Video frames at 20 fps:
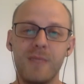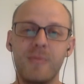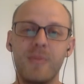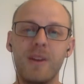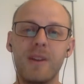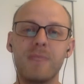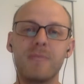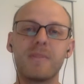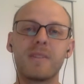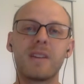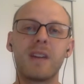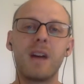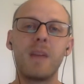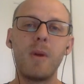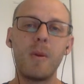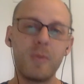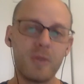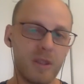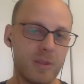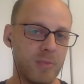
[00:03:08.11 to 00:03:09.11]
But
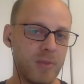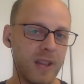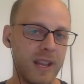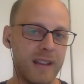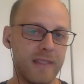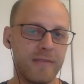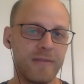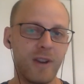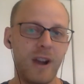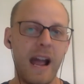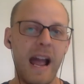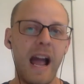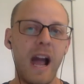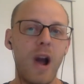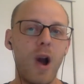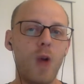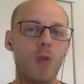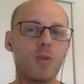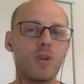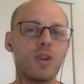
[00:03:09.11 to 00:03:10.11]
come up with a plan for
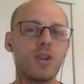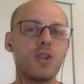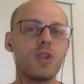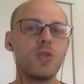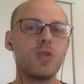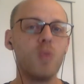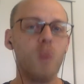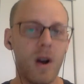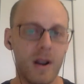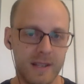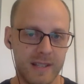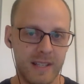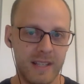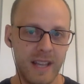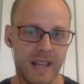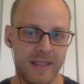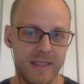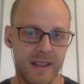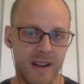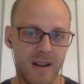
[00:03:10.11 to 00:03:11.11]
how you want to
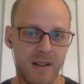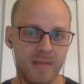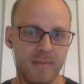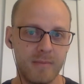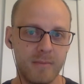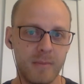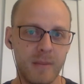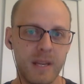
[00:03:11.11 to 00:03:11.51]
get there,